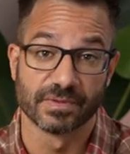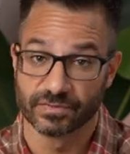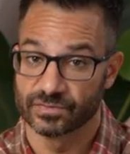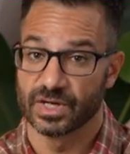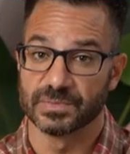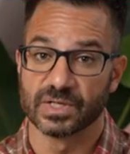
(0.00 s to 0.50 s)

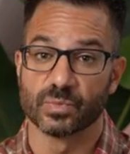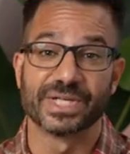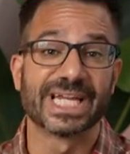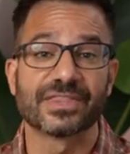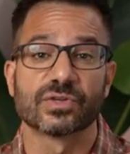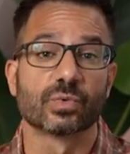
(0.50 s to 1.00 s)
From it, we
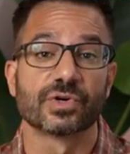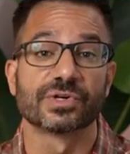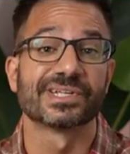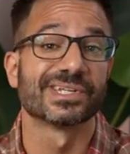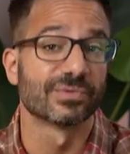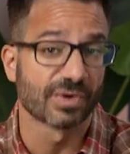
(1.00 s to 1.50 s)
get the
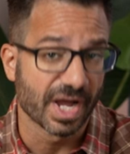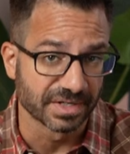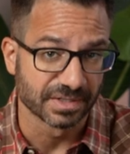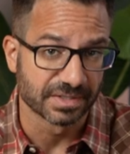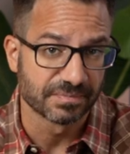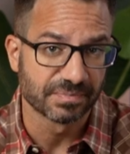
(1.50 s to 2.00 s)
word
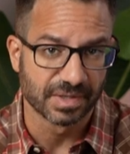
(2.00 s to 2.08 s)
erotic.